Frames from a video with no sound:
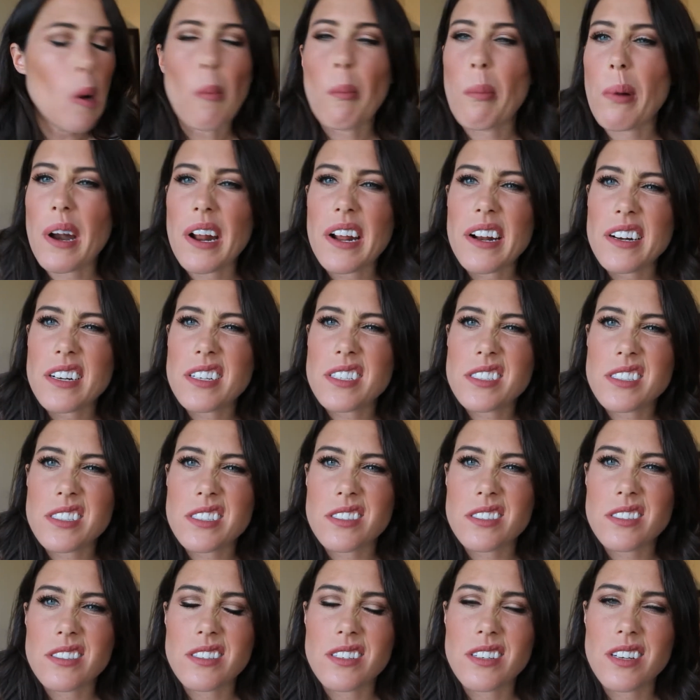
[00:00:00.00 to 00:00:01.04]
but I
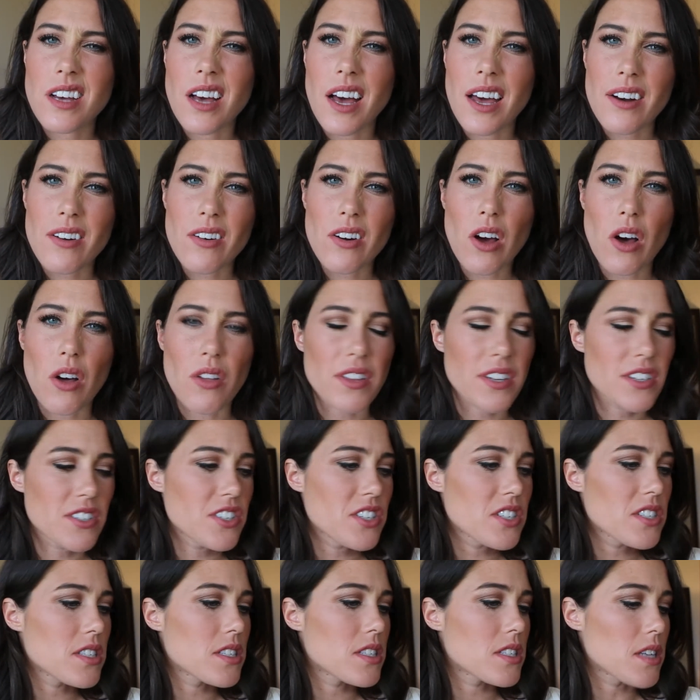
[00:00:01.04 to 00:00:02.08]
just, I don't know, there's
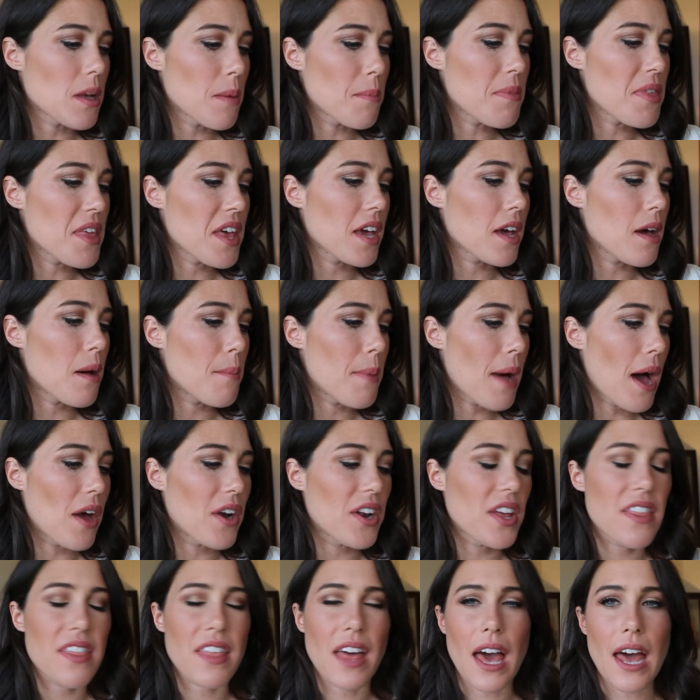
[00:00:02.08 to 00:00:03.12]
just something
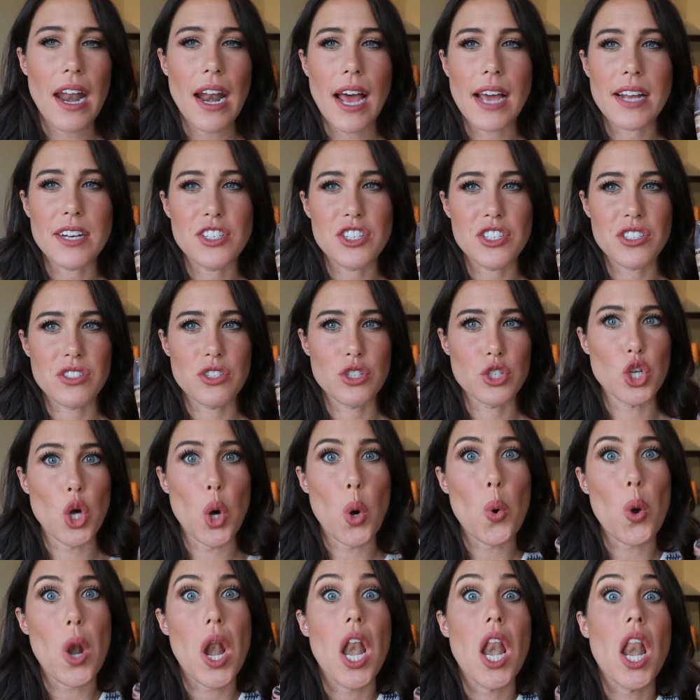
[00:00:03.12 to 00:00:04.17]
about it that I just
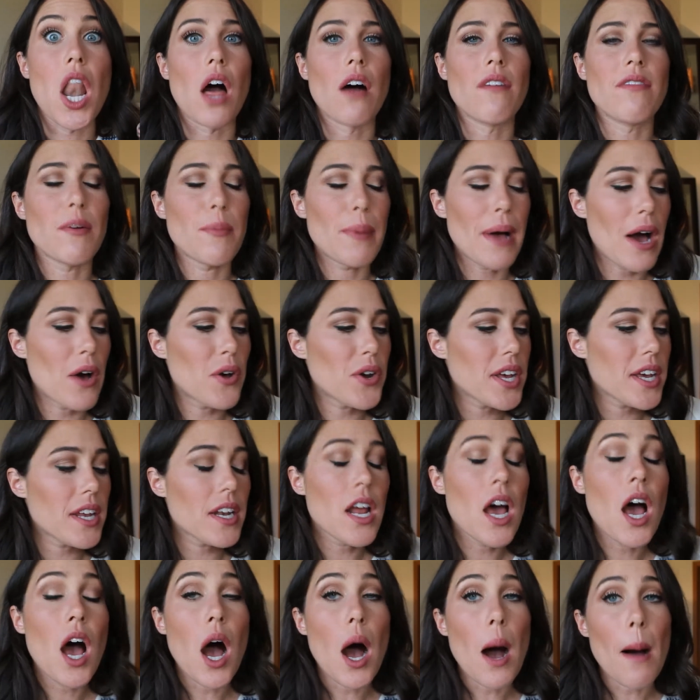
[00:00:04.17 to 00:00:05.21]
don't love about it.